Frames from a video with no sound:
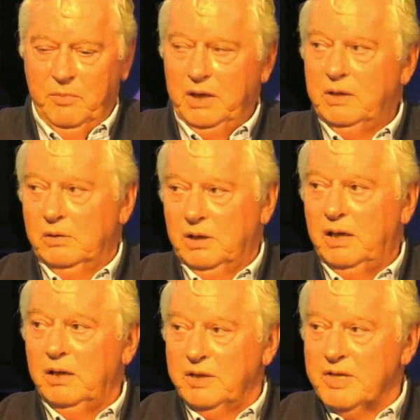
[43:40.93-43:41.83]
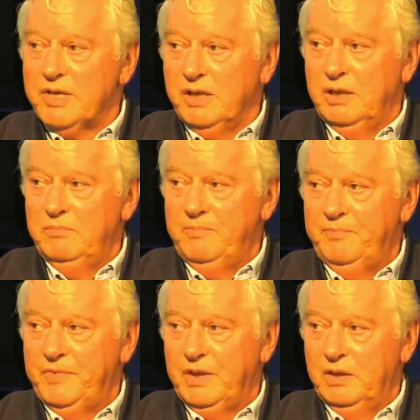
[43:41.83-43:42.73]
Michael the hardest time
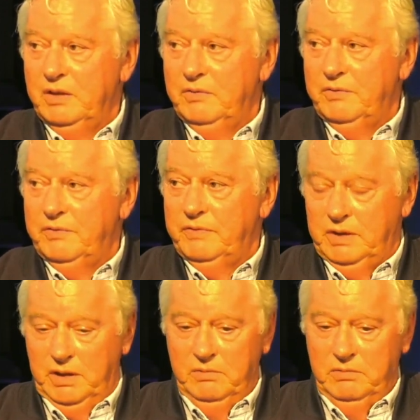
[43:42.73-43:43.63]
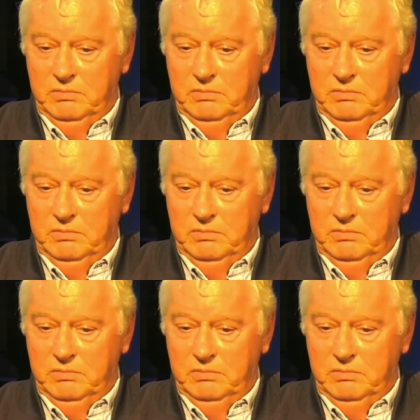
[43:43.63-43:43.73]
of, you know,